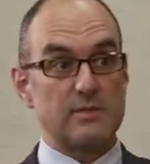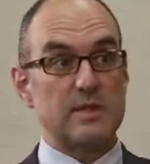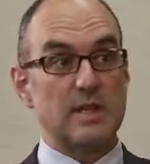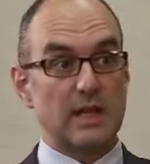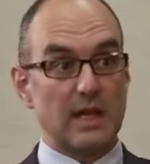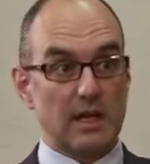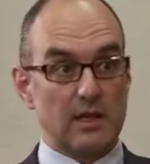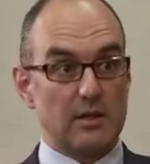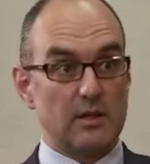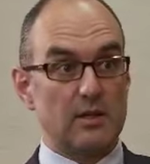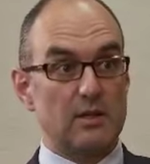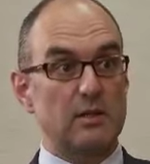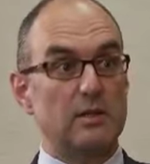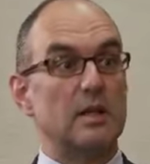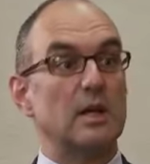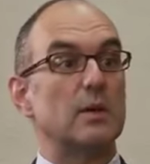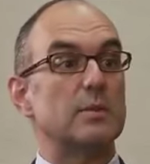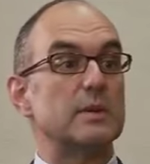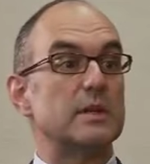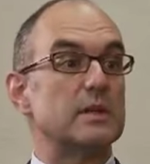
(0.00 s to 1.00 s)
them together and
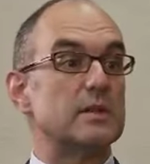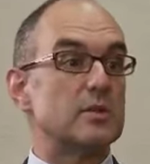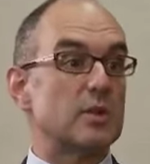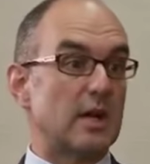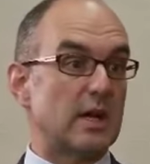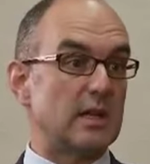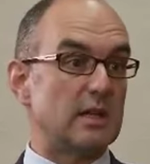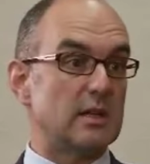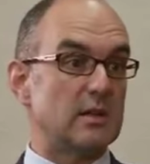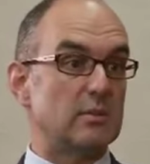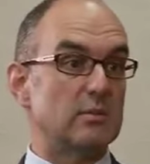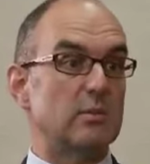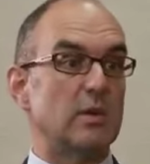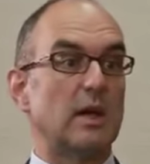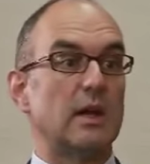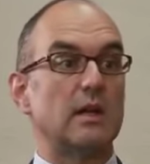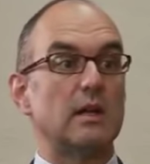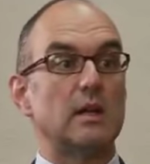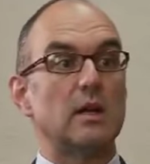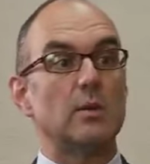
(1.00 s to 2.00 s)
helping to train them
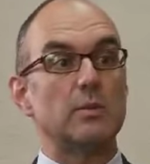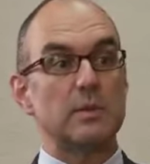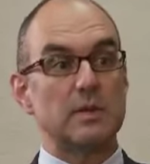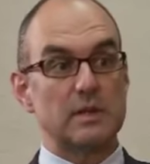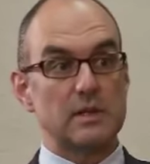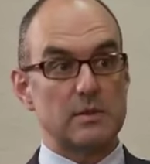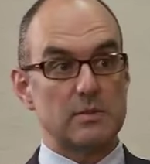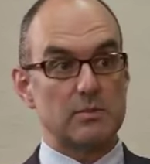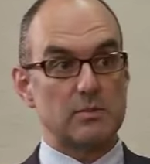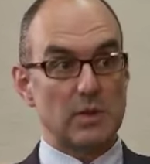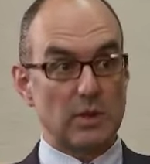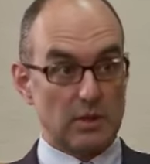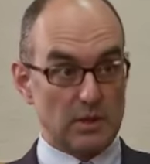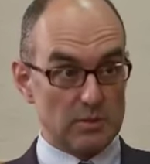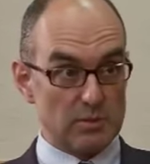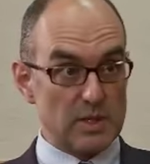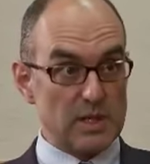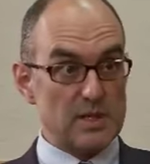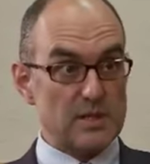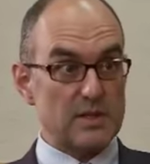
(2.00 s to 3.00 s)
and helping them build
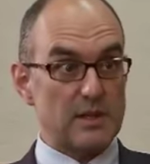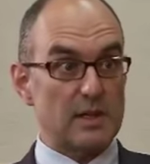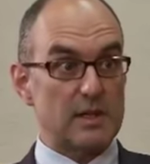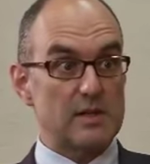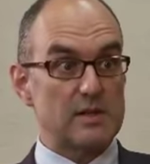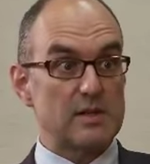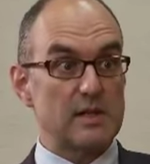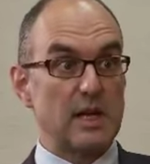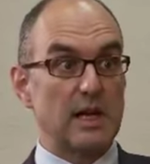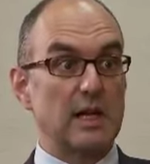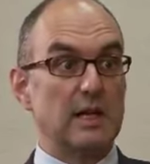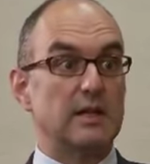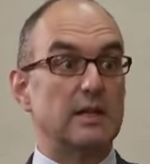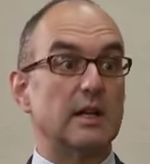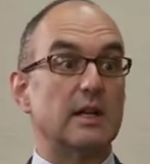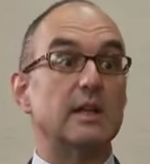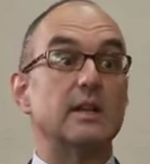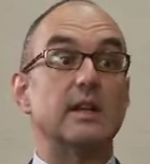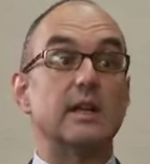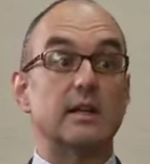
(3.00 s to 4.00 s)
a business
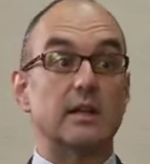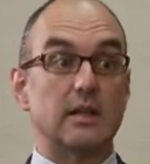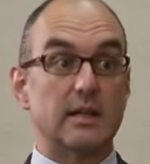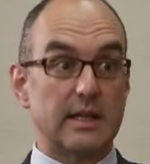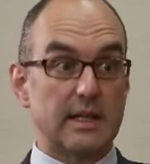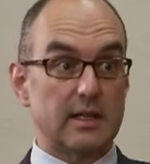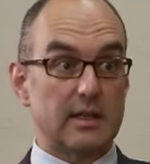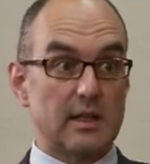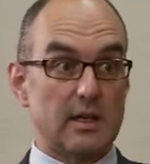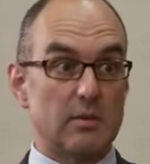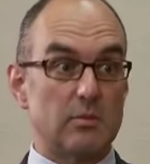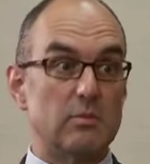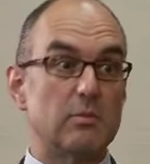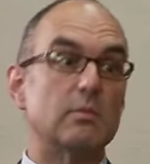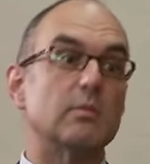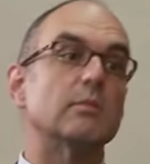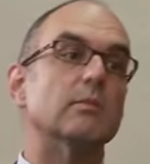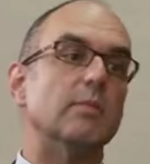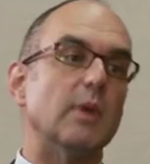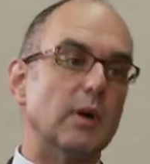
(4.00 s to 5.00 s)
that can then link them
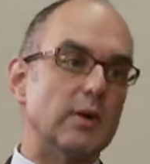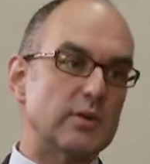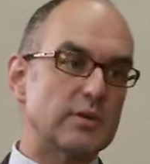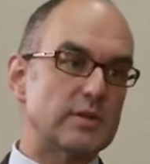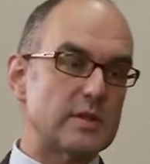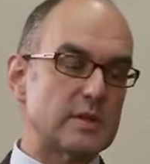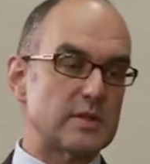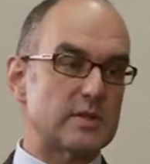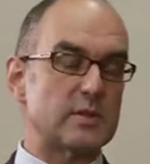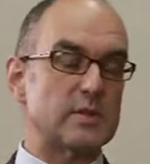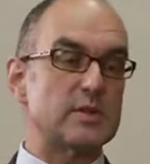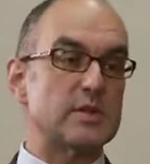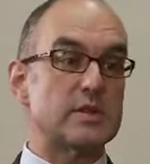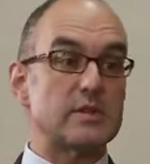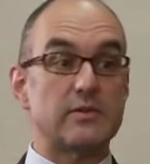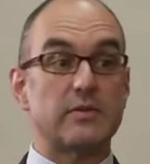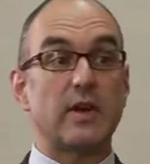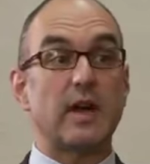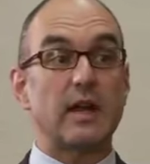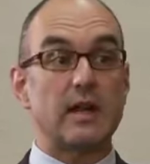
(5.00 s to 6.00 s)
both to the sources
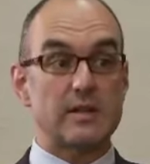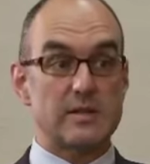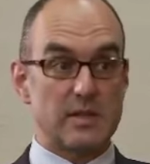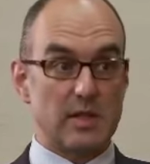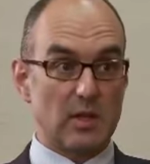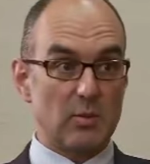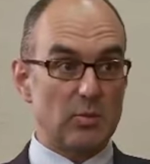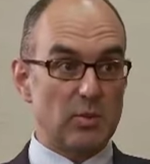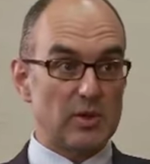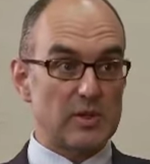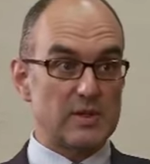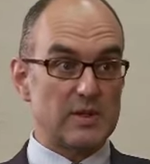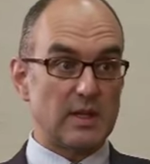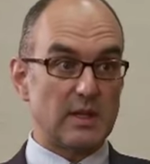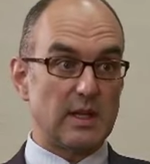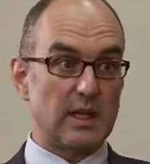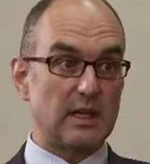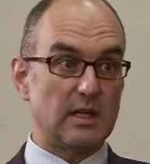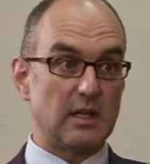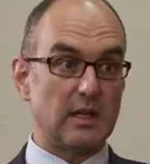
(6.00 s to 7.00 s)
of finance and inputs
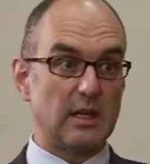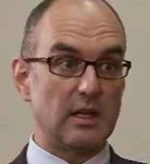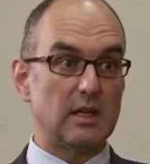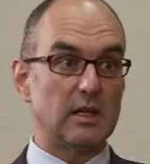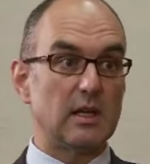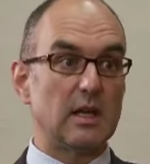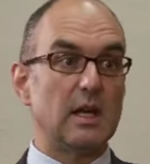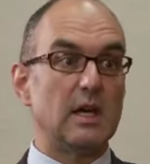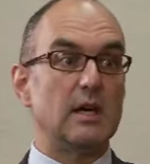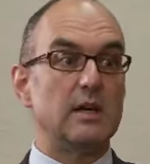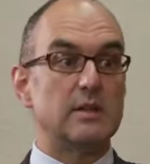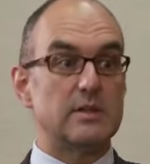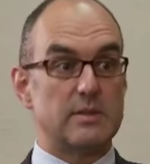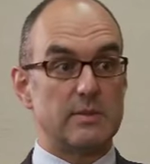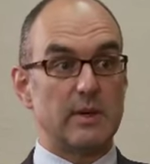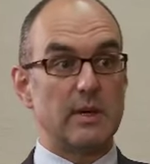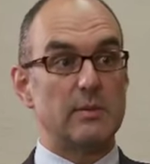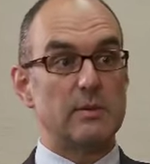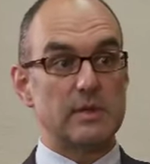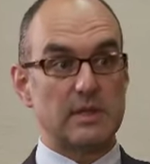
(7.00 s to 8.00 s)
that they need to
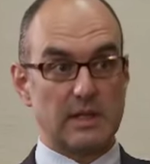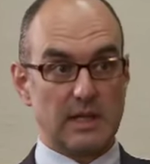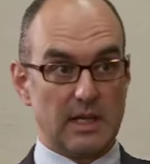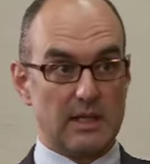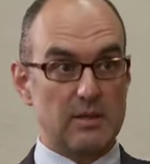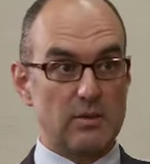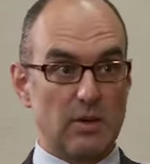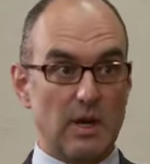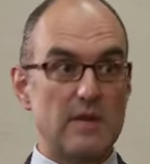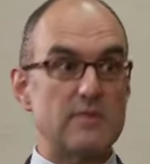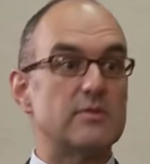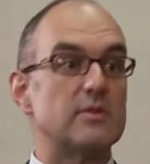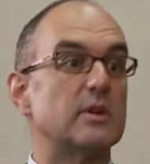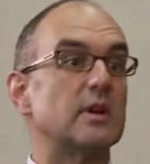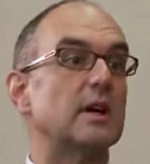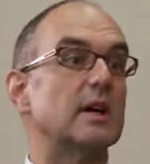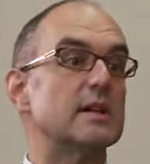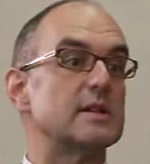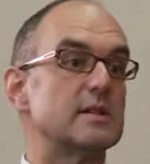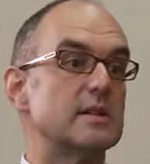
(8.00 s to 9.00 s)
be able to get the right
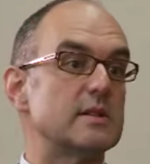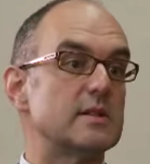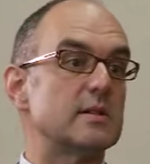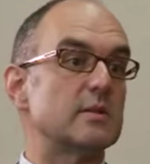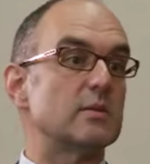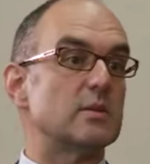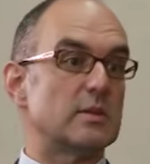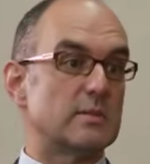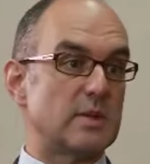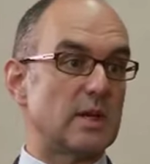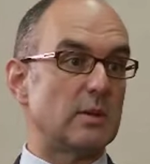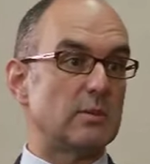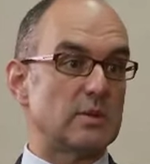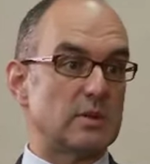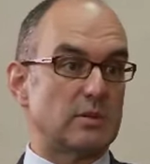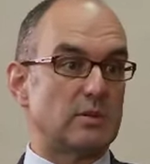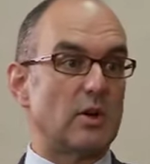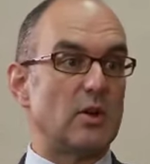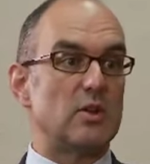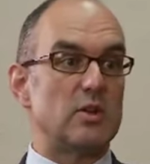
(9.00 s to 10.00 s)
varieties and to be able
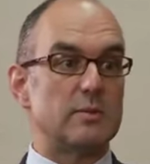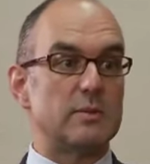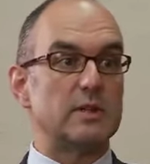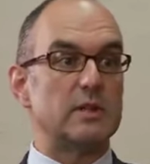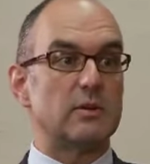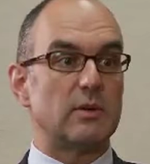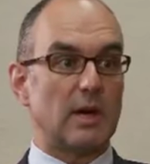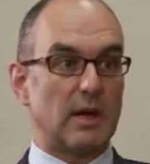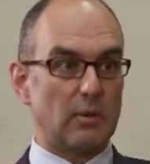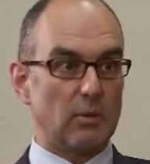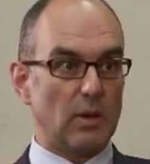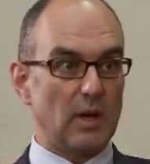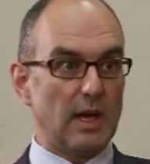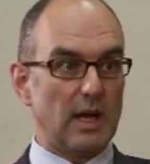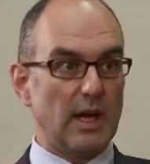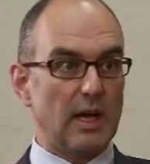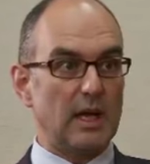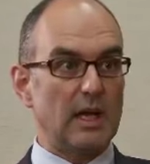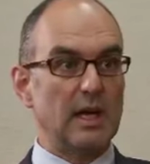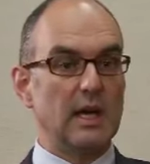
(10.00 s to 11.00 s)
to grow them in the right
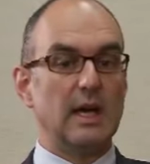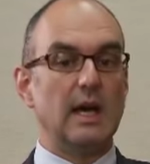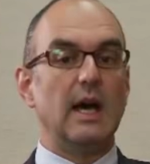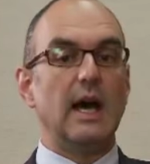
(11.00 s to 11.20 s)
way,